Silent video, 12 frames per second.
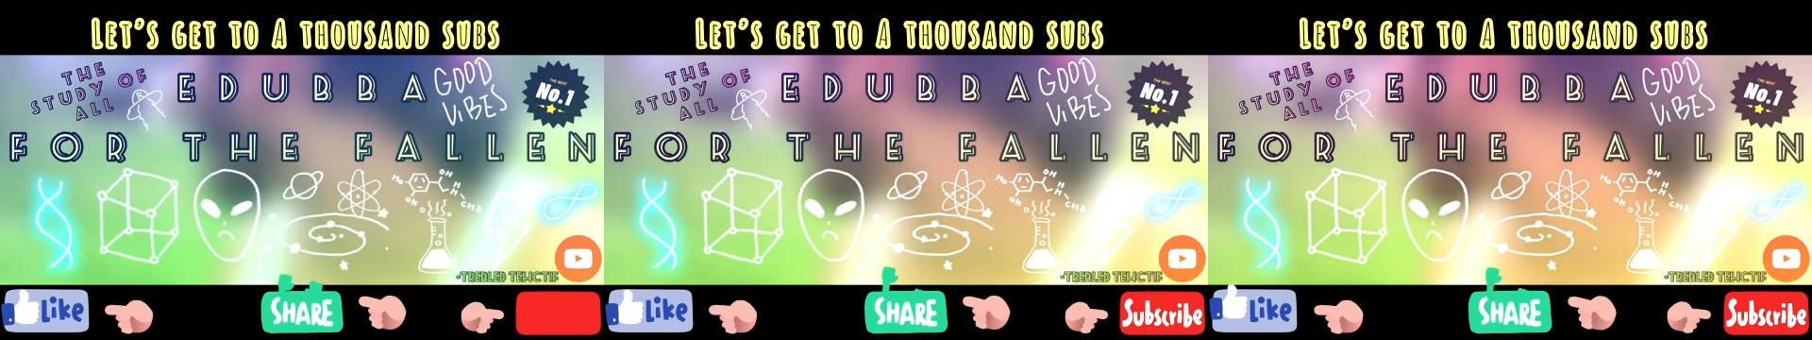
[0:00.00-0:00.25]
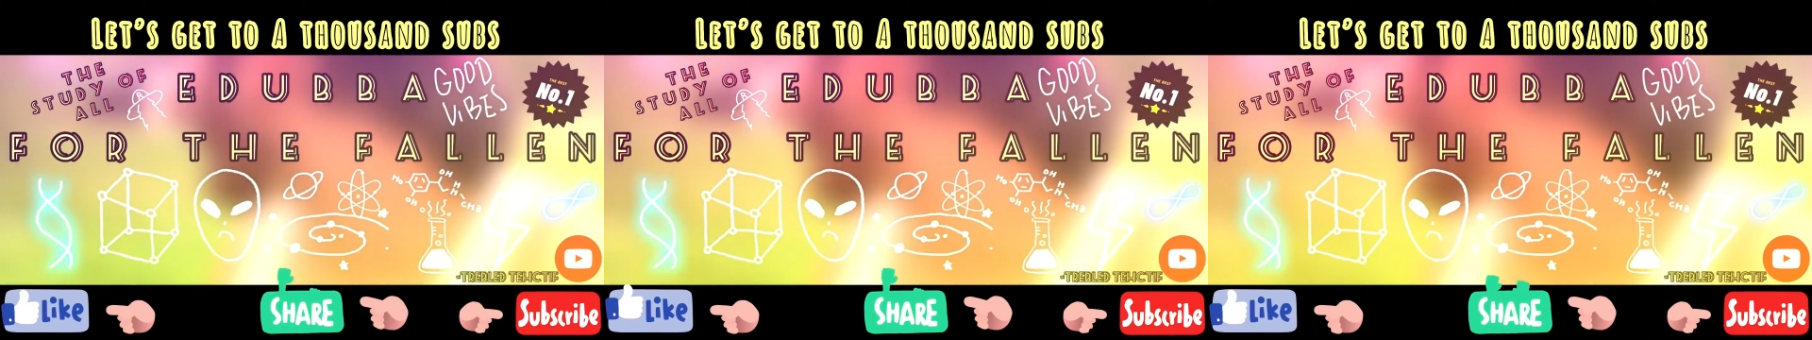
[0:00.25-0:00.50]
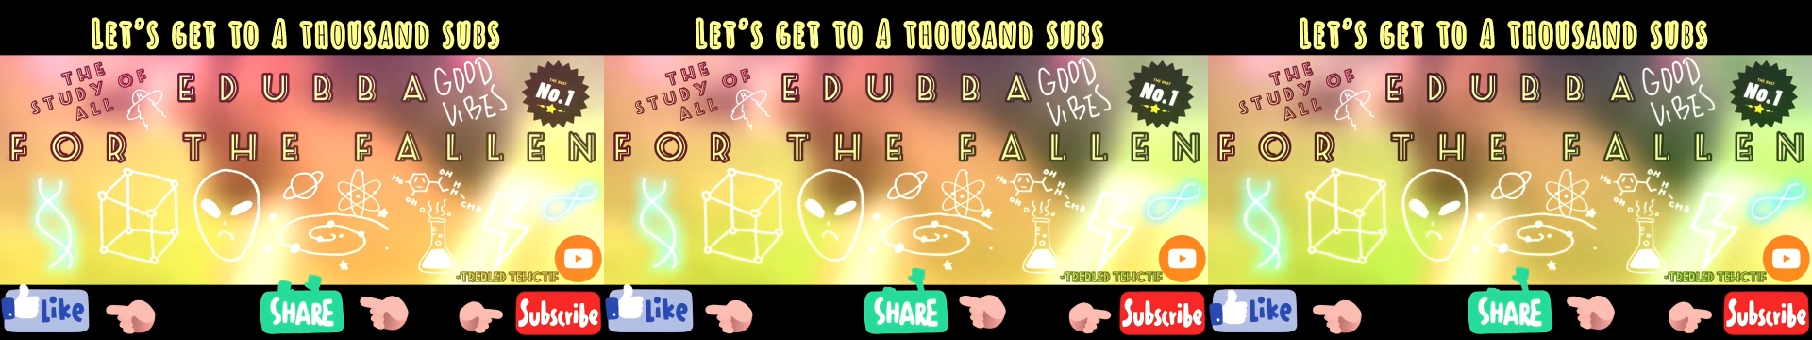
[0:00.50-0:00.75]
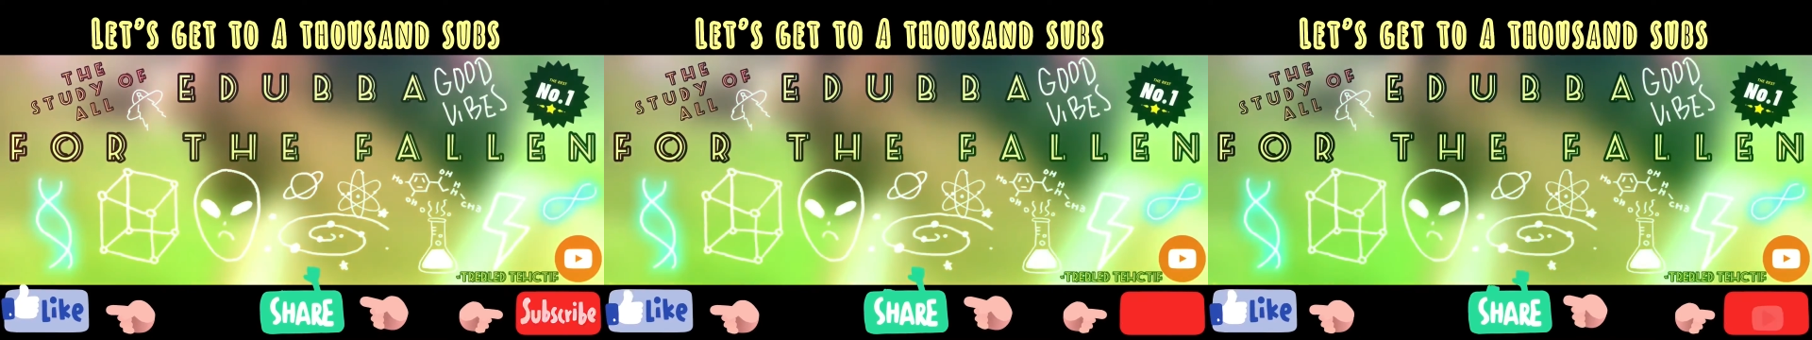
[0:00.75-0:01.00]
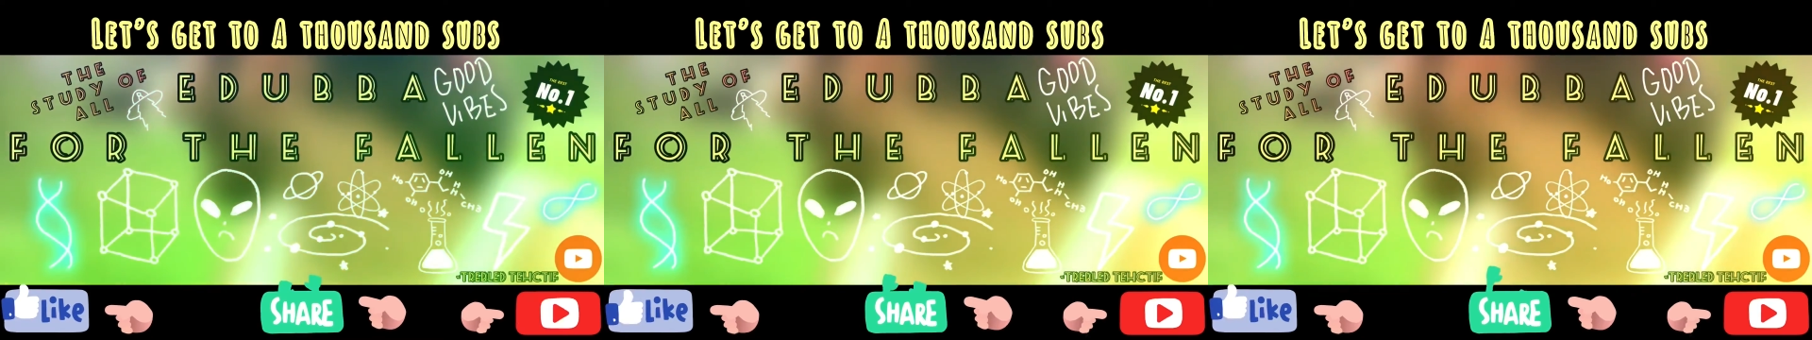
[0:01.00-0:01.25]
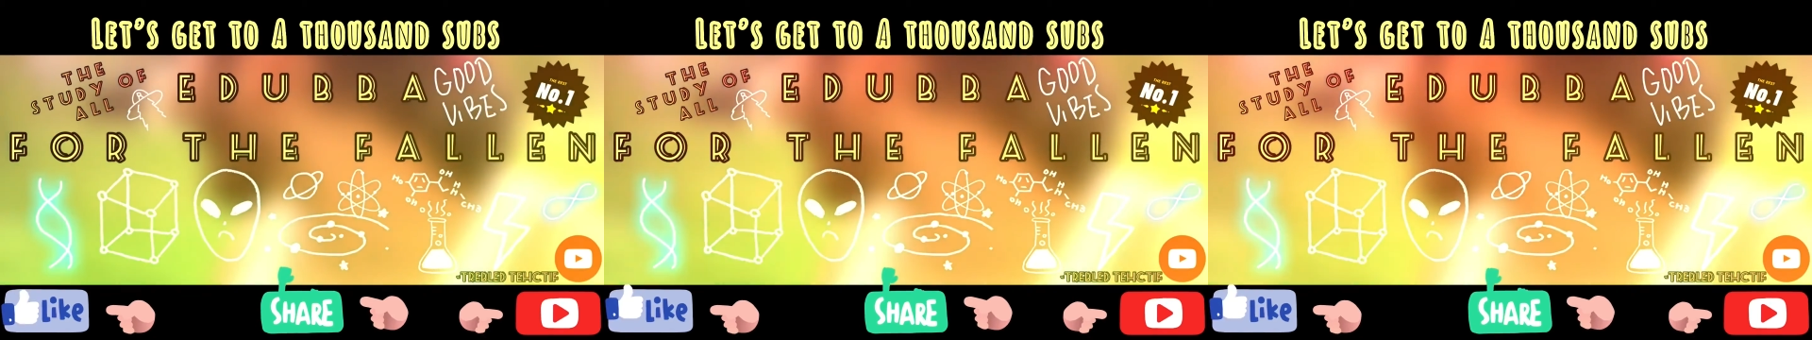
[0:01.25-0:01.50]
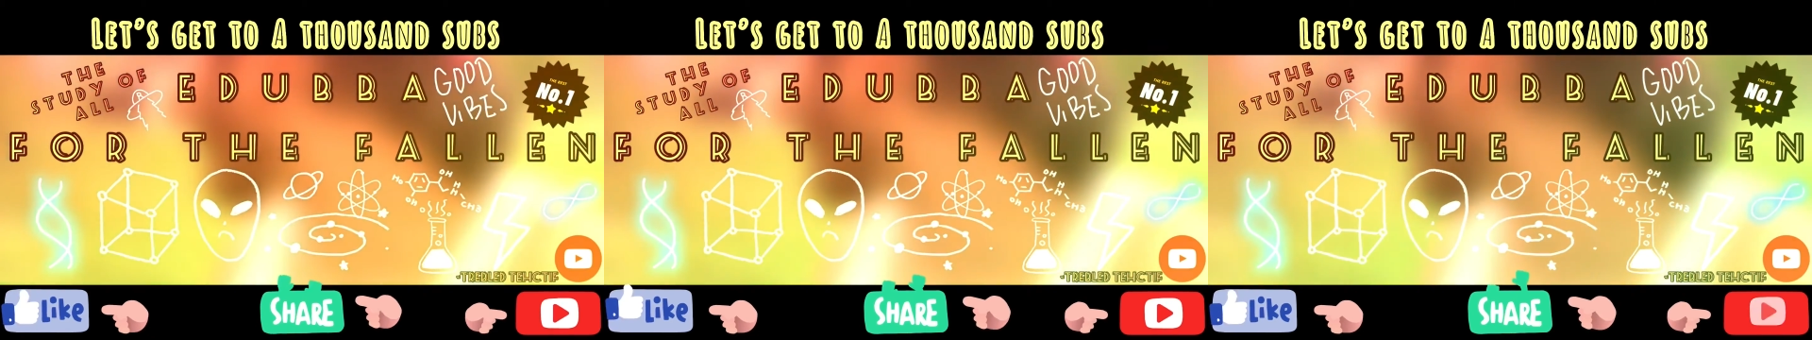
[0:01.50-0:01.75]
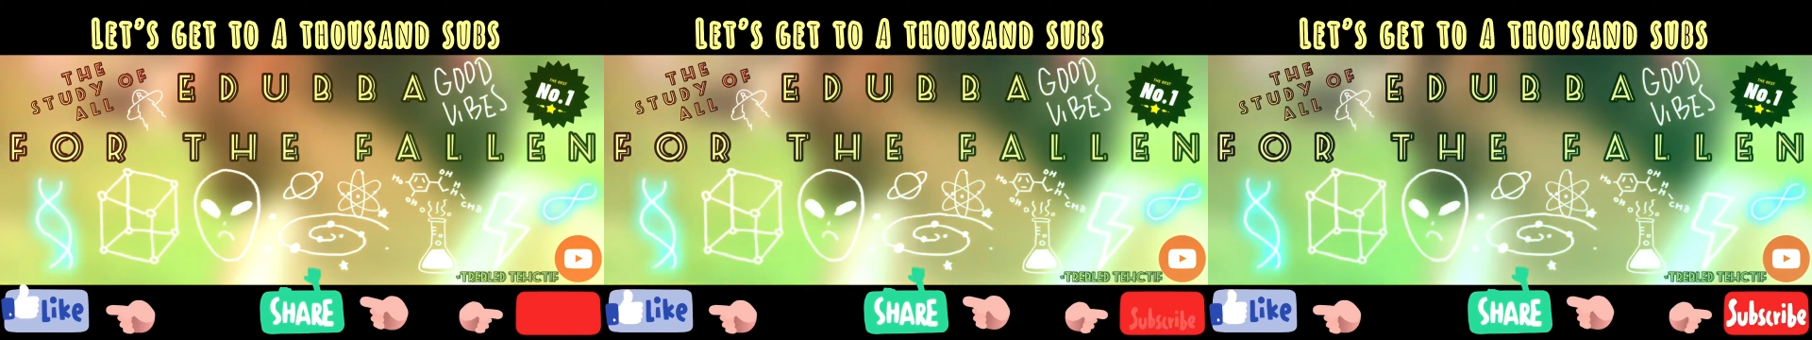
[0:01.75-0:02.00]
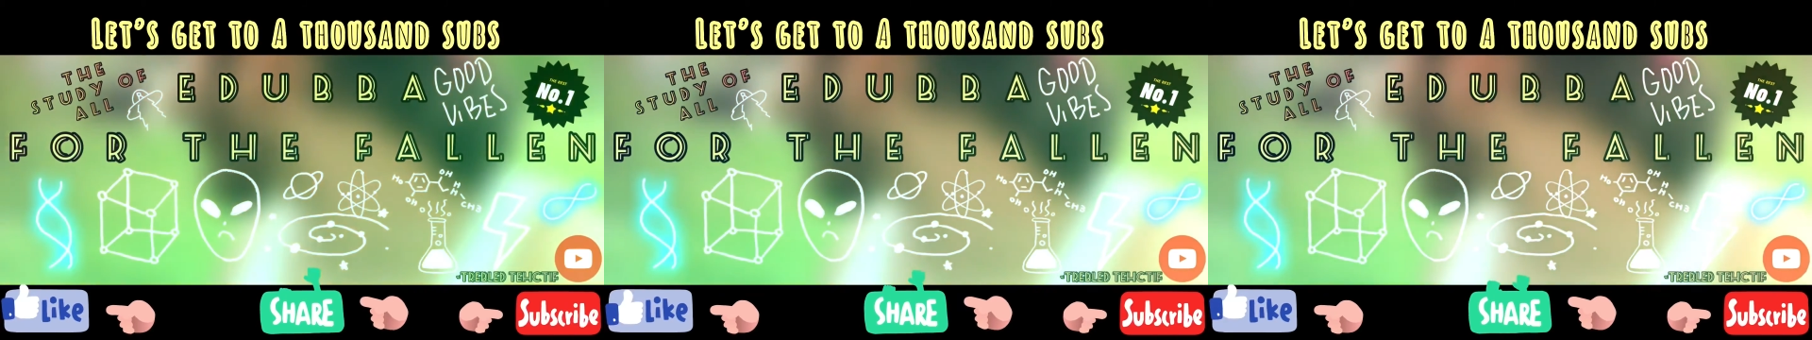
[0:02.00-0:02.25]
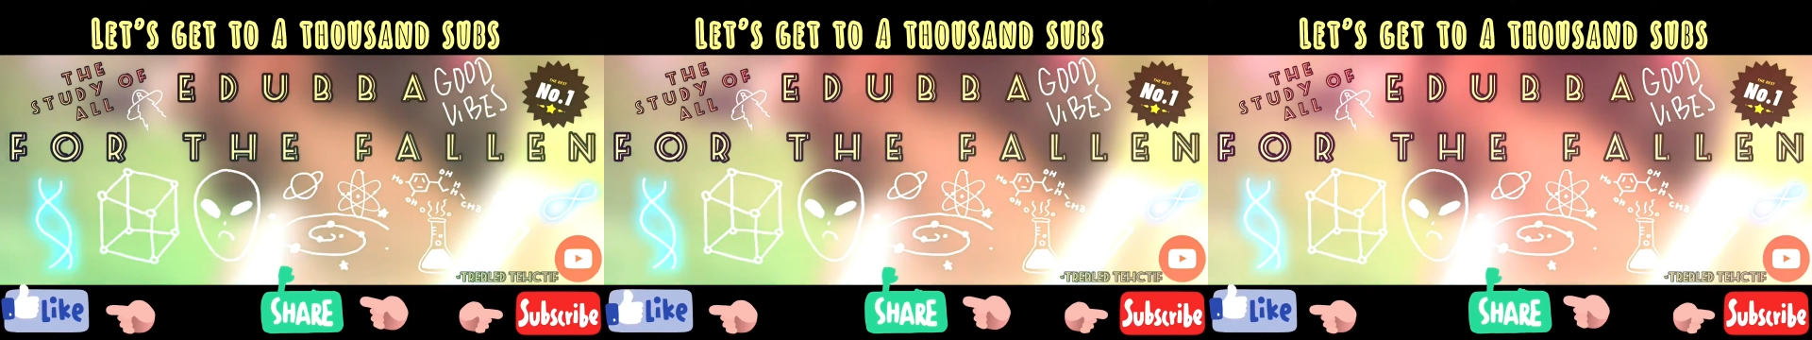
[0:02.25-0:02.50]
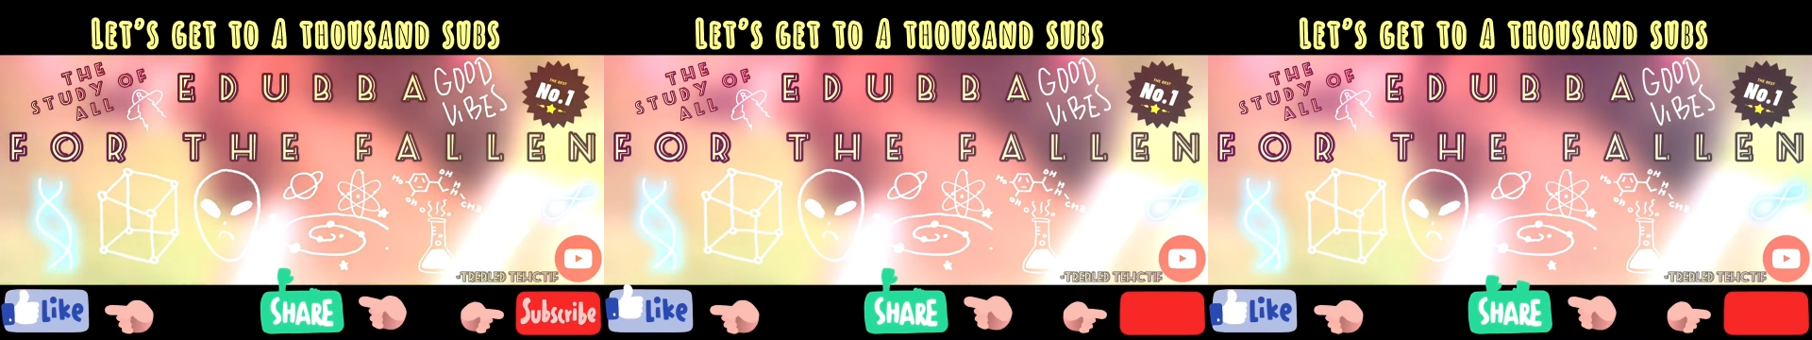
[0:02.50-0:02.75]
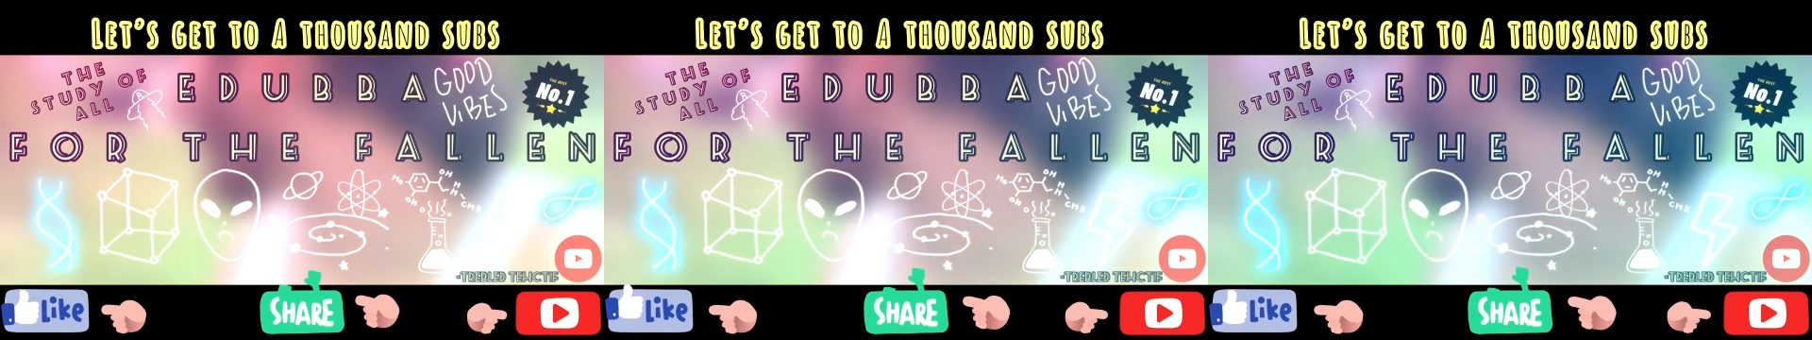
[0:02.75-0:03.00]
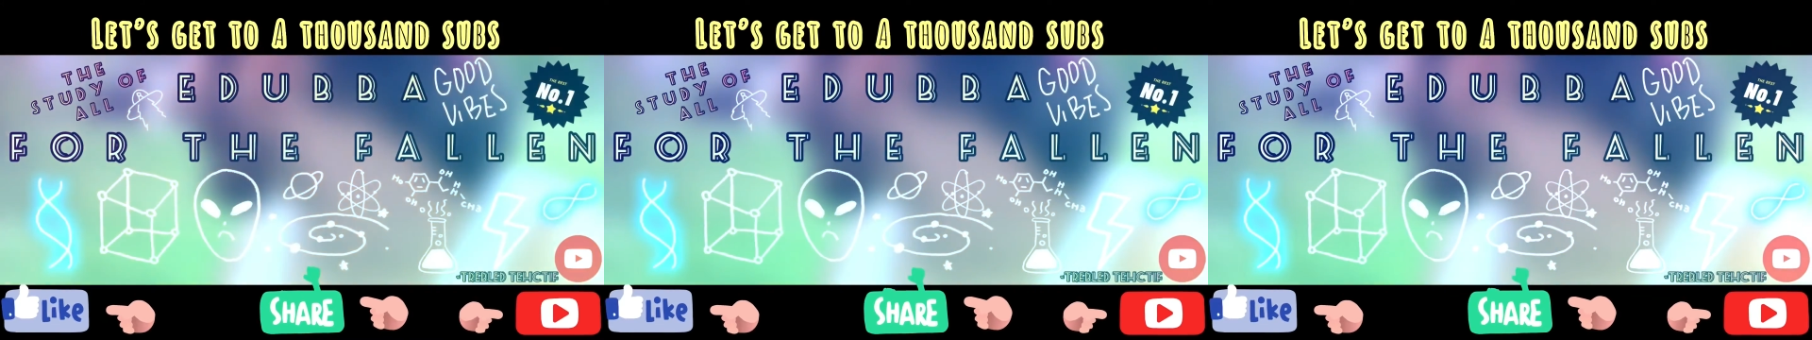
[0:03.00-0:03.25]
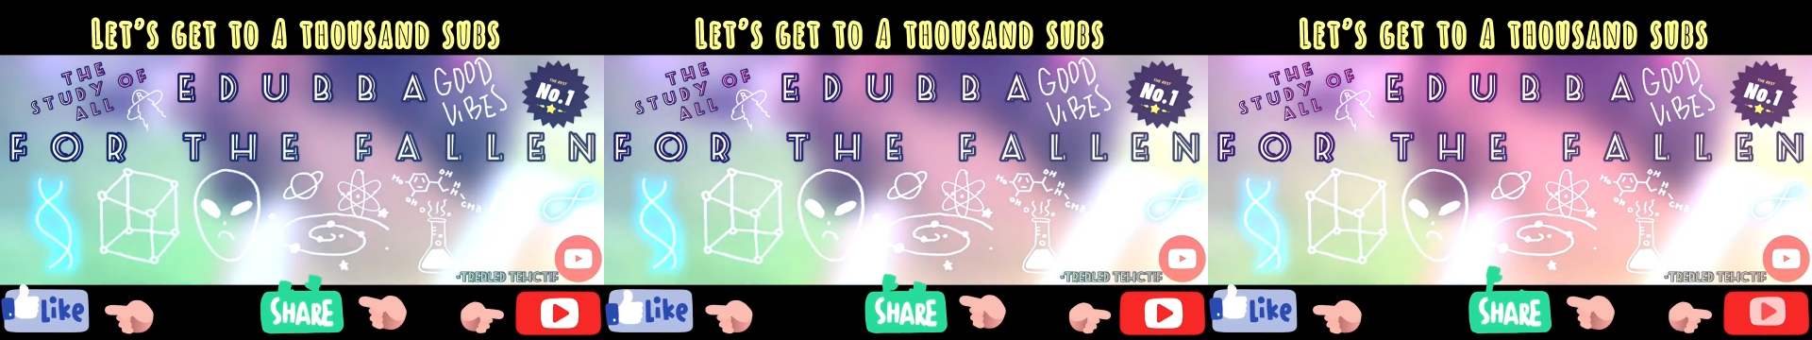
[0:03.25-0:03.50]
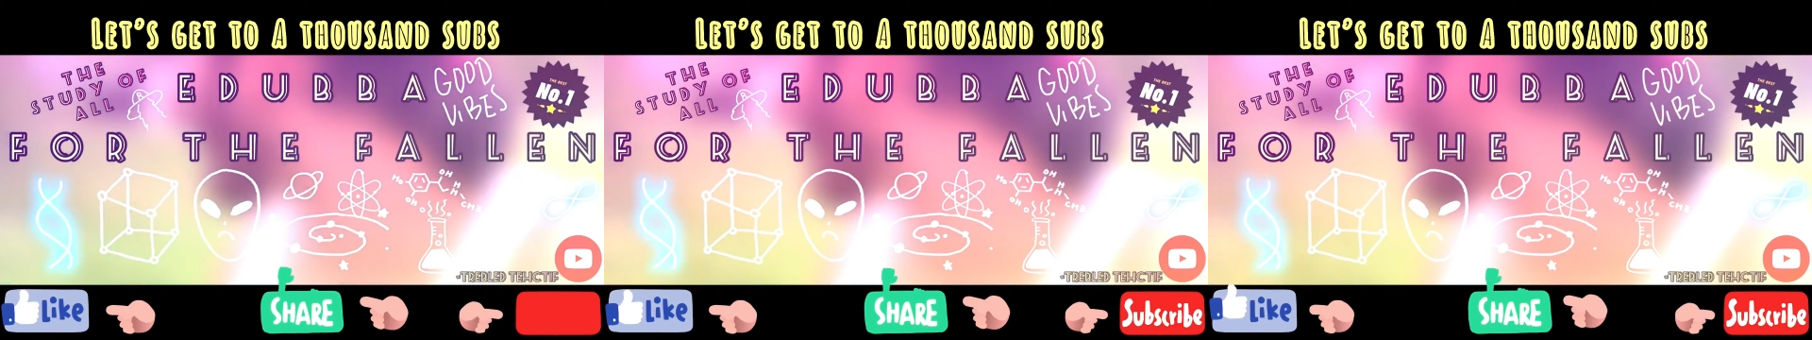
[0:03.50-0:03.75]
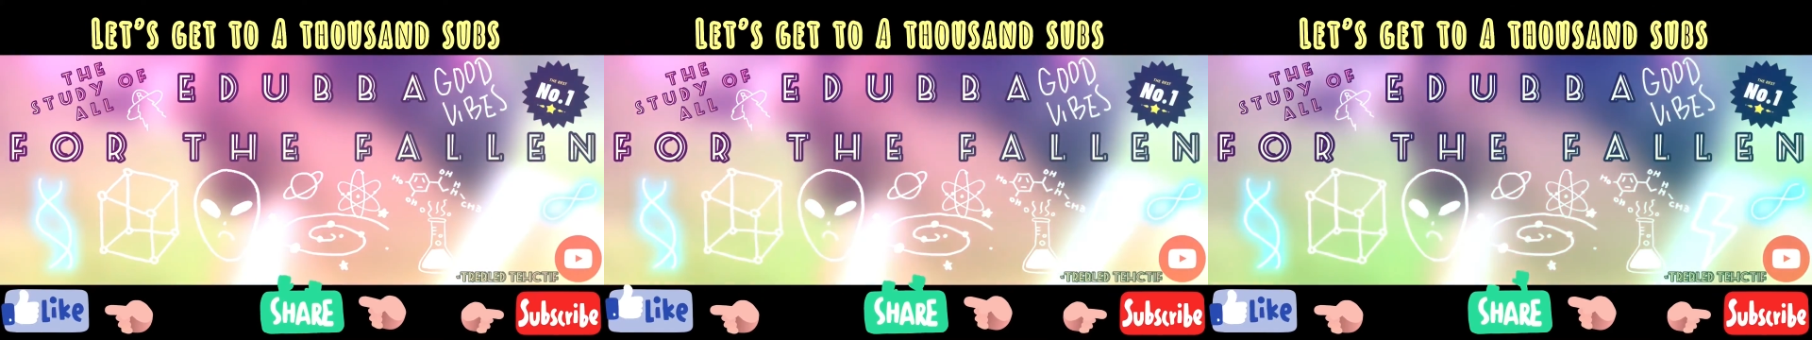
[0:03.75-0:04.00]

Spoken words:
No face is visible, so there are no lips to read.